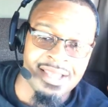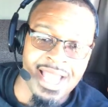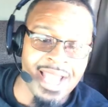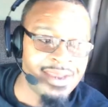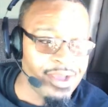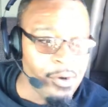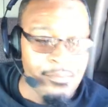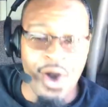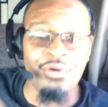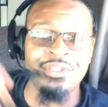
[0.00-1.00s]
And I know
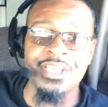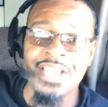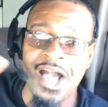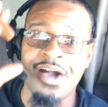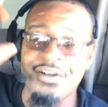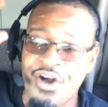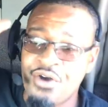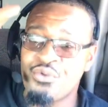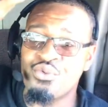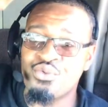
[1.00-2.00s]
most of y'all
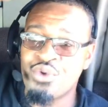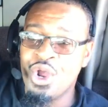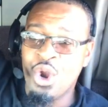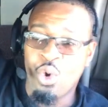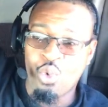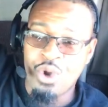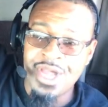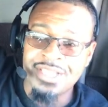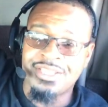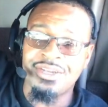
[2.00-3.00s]
gonna
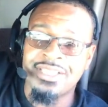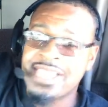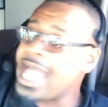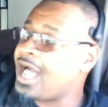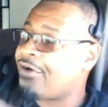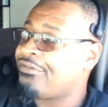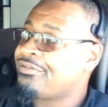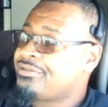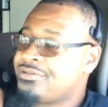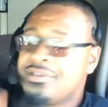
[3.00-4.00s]
run to the south.
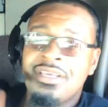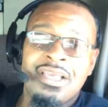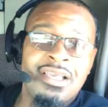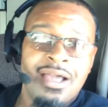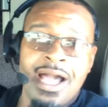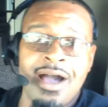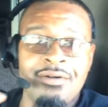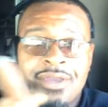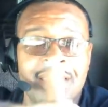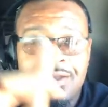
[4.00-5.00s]
I
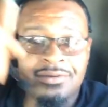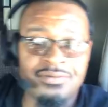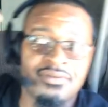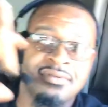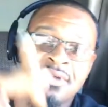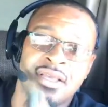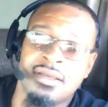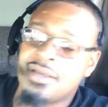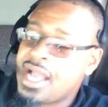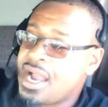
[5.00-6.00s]
don't care.
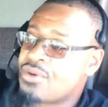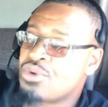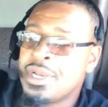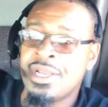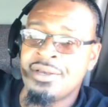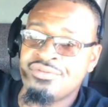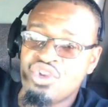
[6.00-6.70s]
I'll run up